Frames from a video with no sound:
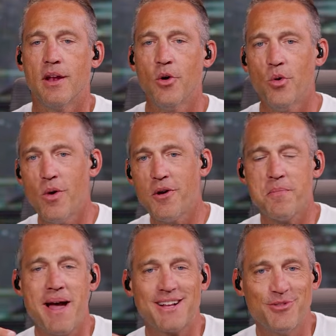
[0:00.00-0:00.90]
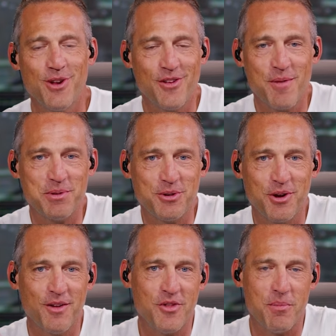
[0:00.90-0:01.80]
Hello and welcome back to another episode
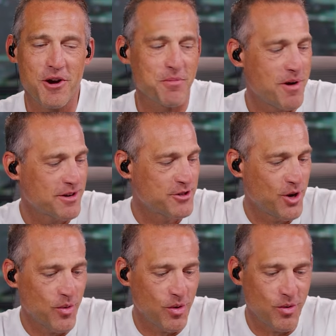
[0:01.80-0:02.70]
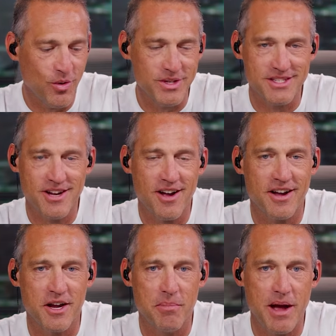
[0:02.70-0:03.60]
of the Mark Moss Show. We're always
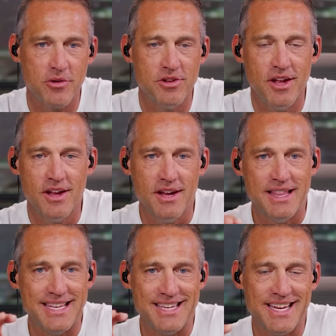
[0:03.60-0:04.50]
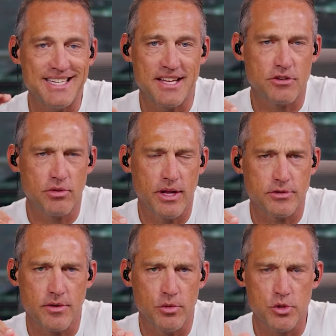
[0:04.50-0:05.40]
talking about the decentralized
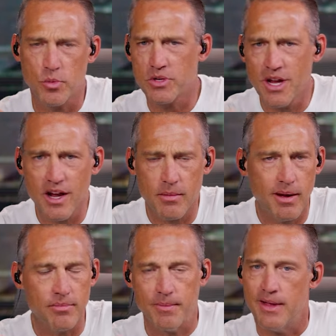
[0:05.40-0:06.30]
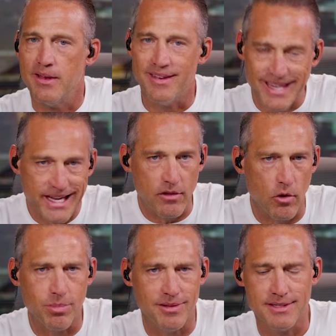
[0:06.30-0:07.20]
revolution. We're talking about
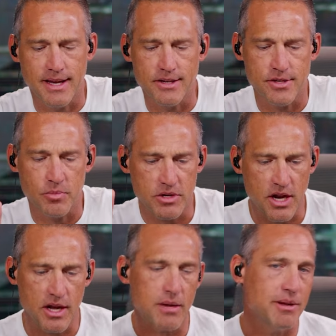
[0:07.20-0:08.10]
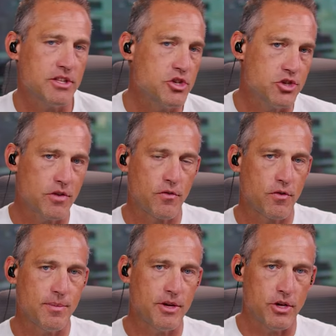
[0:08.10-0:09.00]
deglobalization. We're talking about the shift
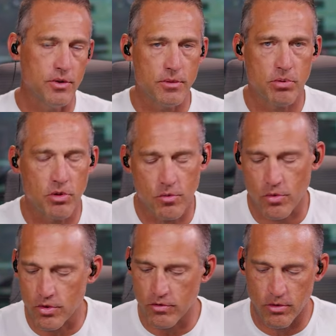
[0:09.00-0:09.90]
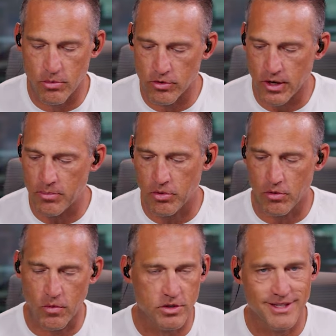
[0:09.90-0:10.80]
from a unipolar world to a multipolar world. You